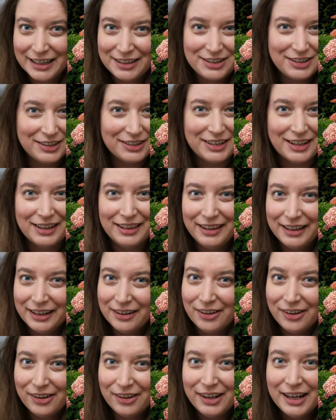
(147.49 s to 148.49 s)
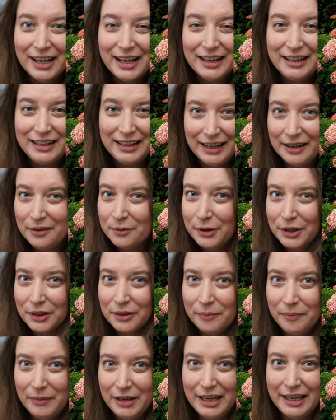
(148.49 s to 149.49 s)
It's just a little knit
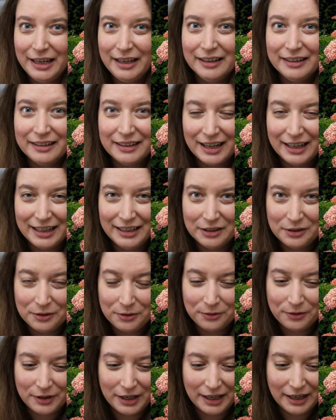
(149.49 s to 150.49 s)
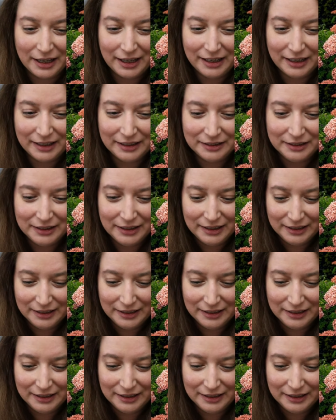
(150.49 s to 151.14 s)
with me kind of